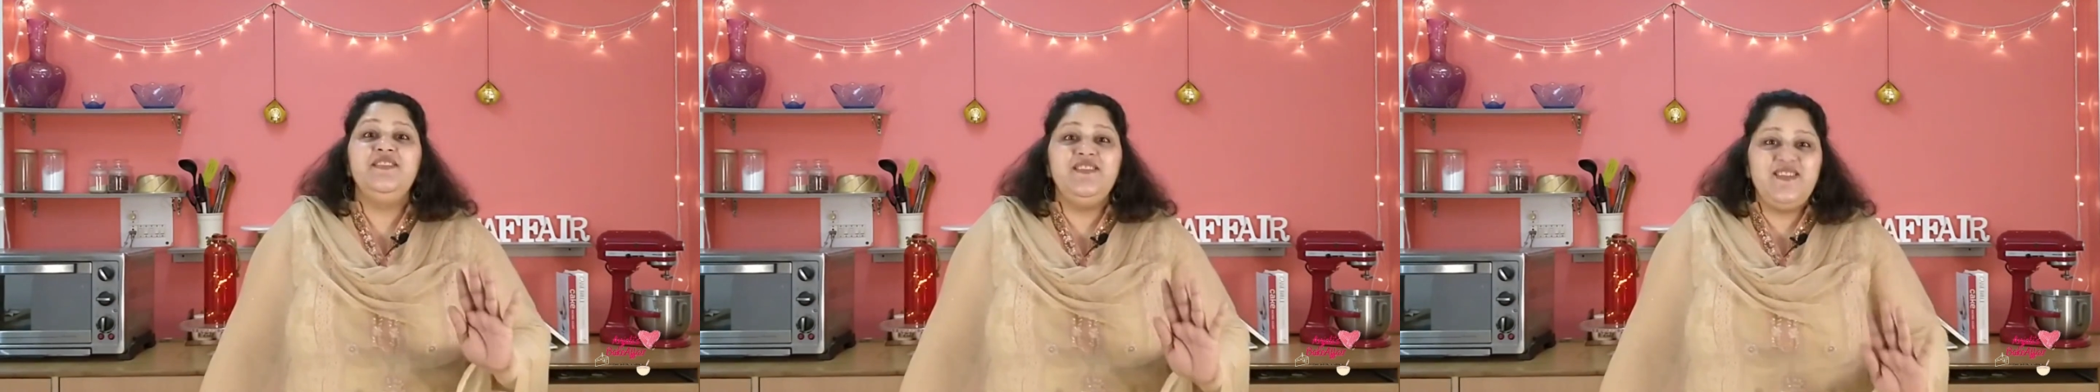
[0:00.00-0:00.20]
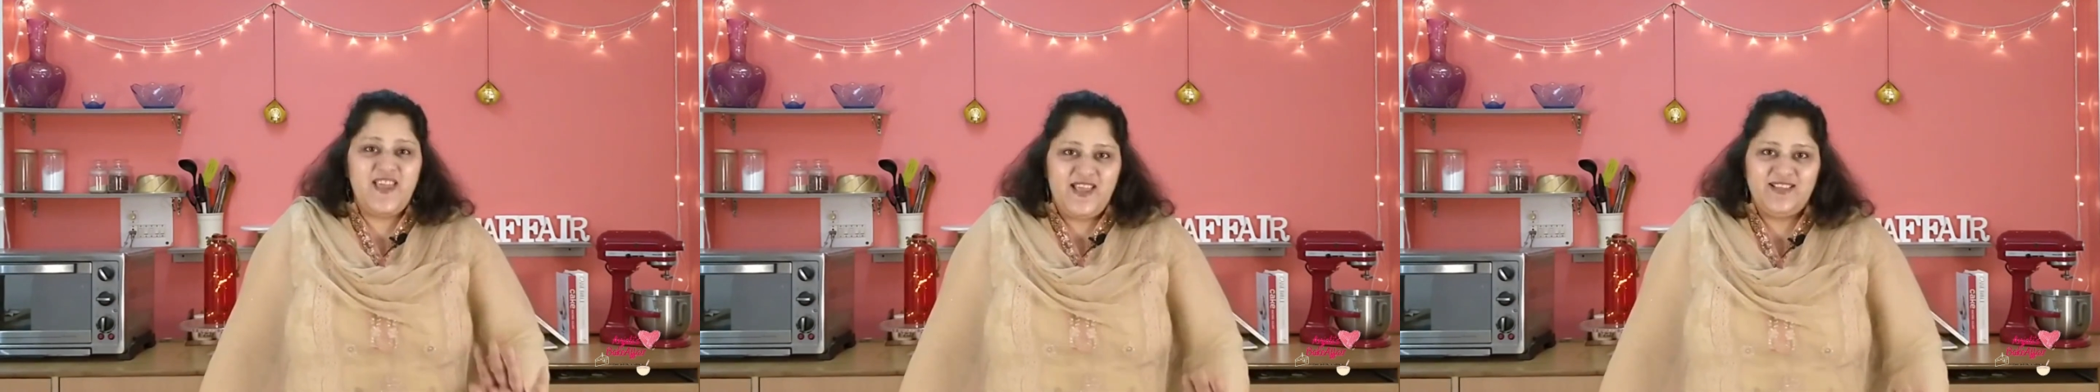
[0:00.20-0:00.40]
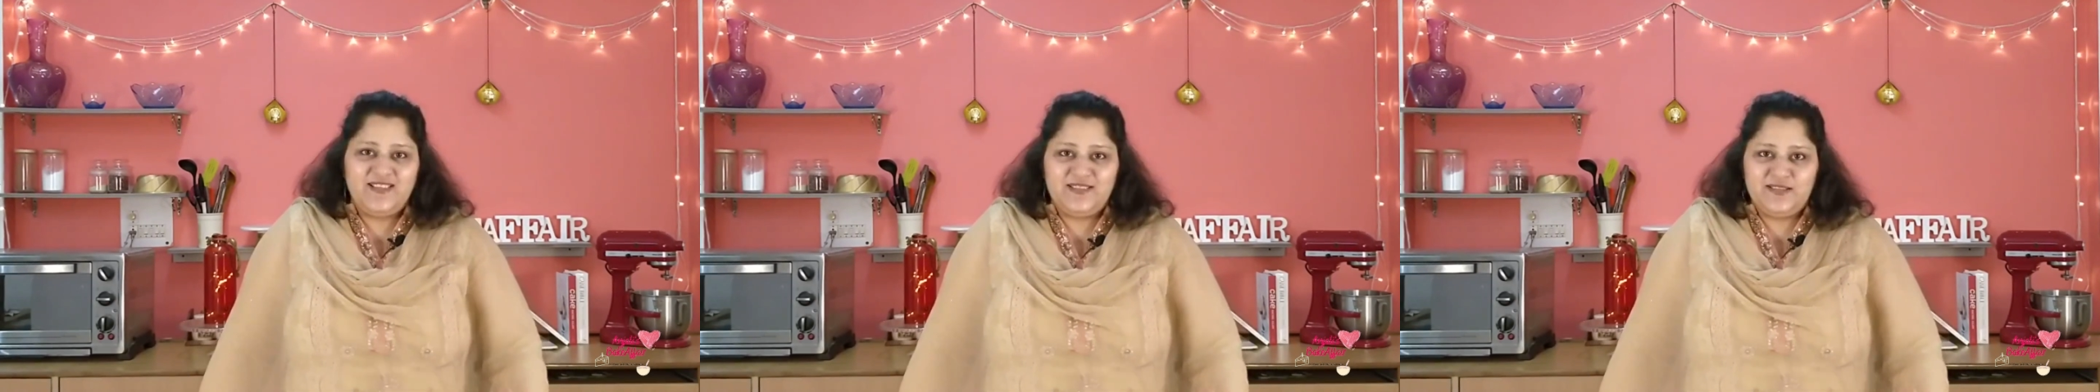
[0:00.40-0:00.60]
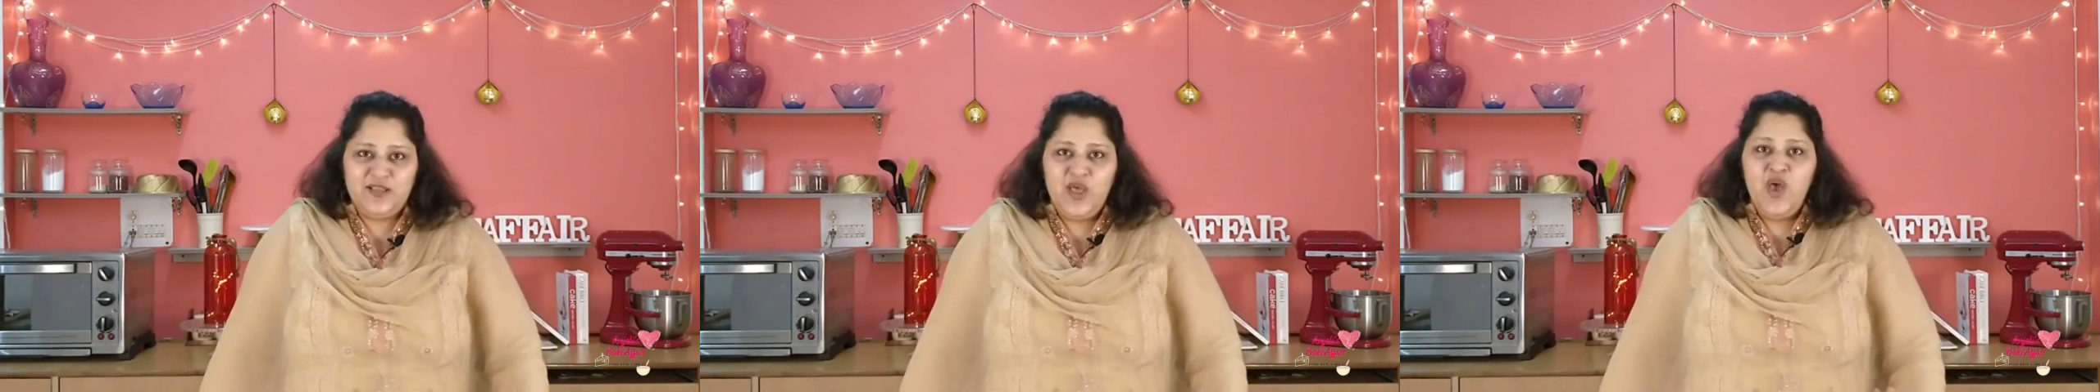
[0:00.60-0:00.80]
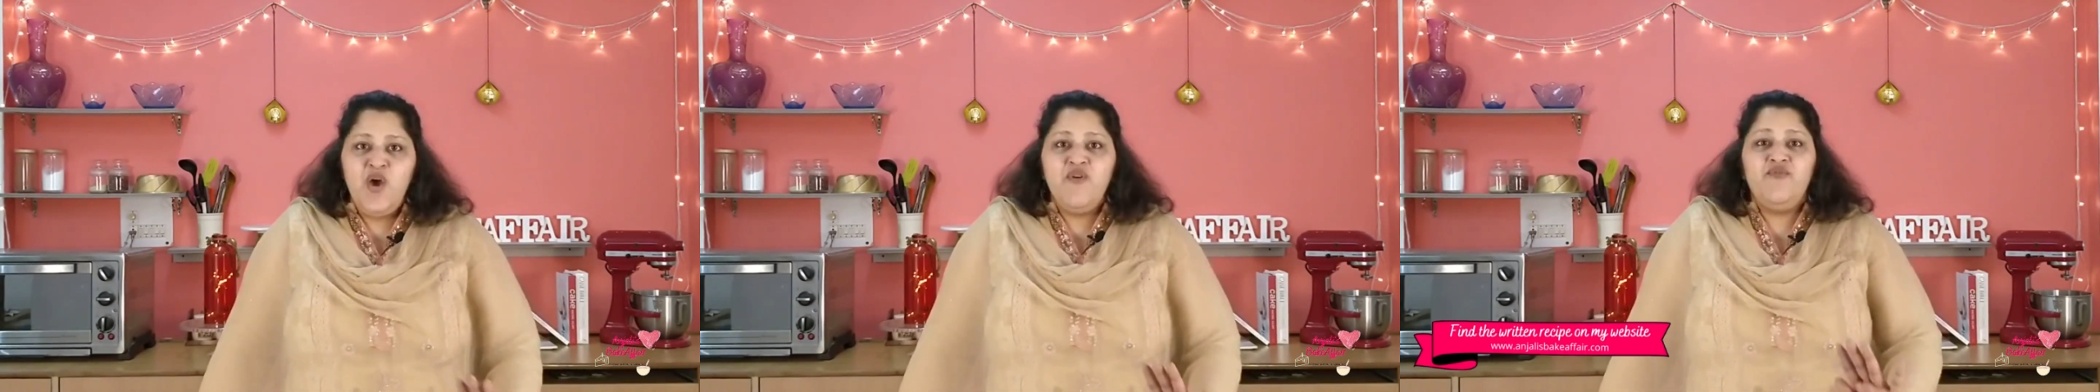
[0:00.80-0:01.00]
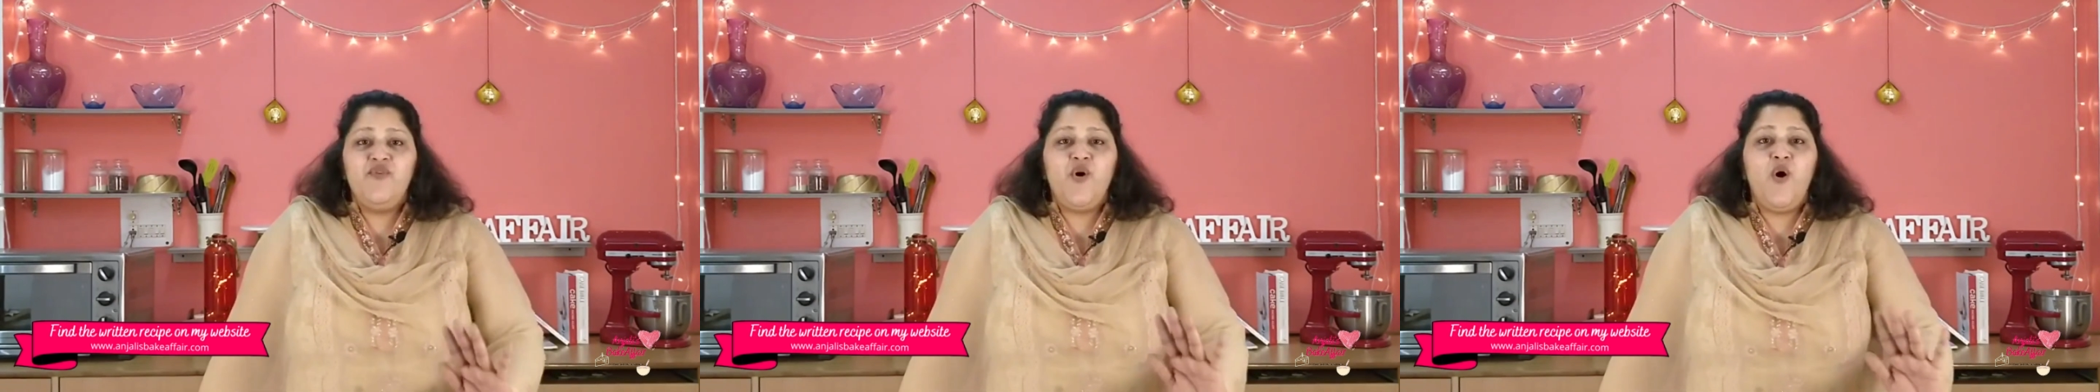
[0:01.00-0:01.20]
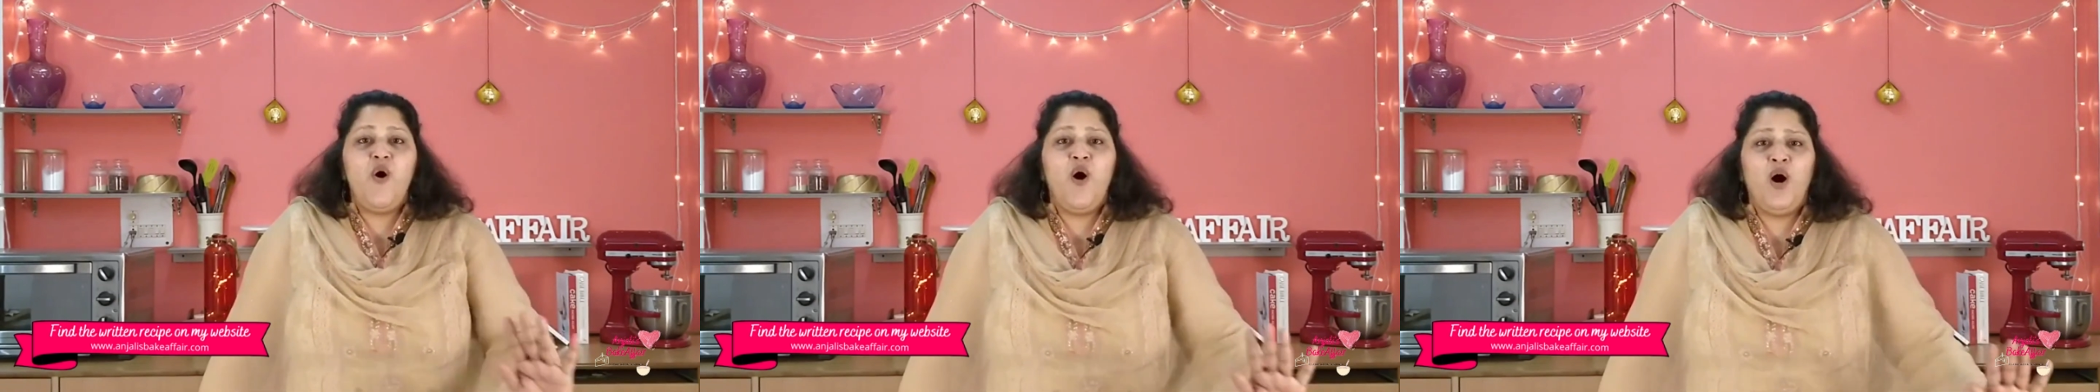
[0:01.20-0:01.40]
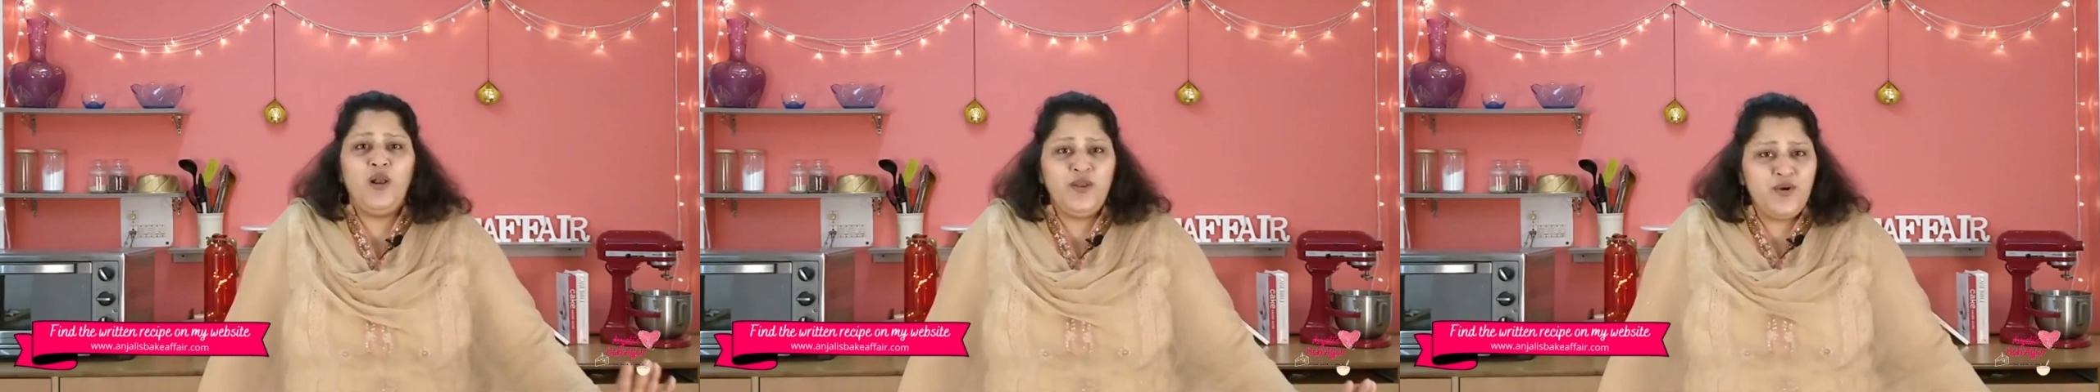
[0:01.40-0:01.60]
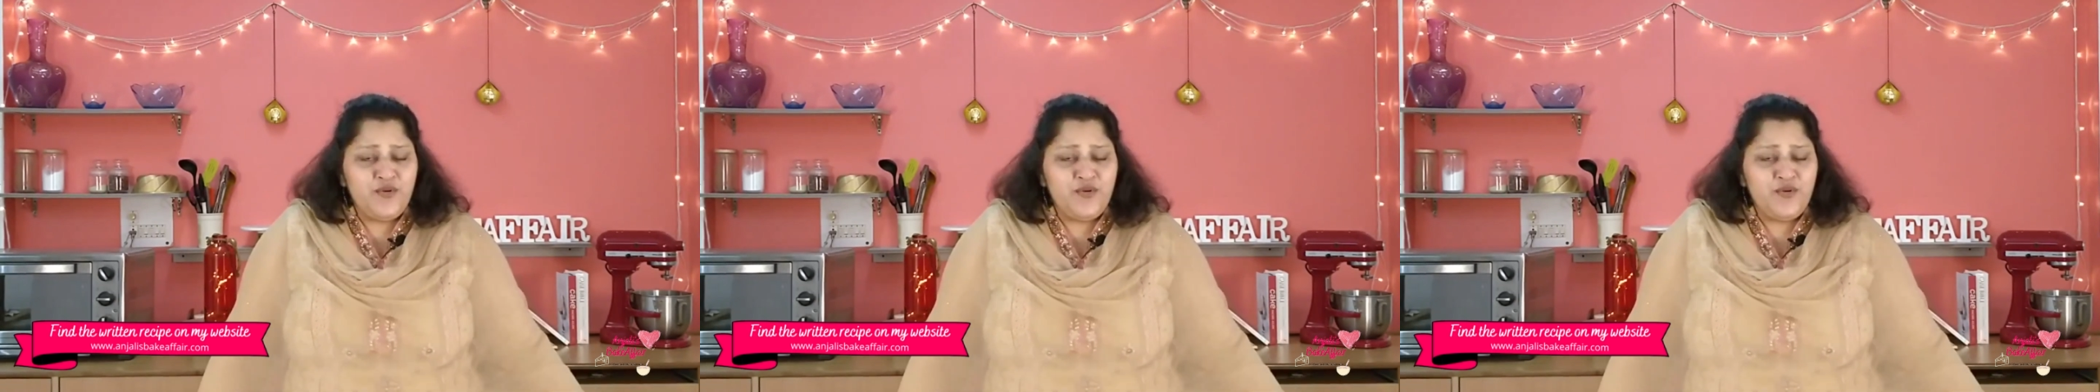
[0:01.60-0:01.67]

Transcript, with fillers: Yes, for all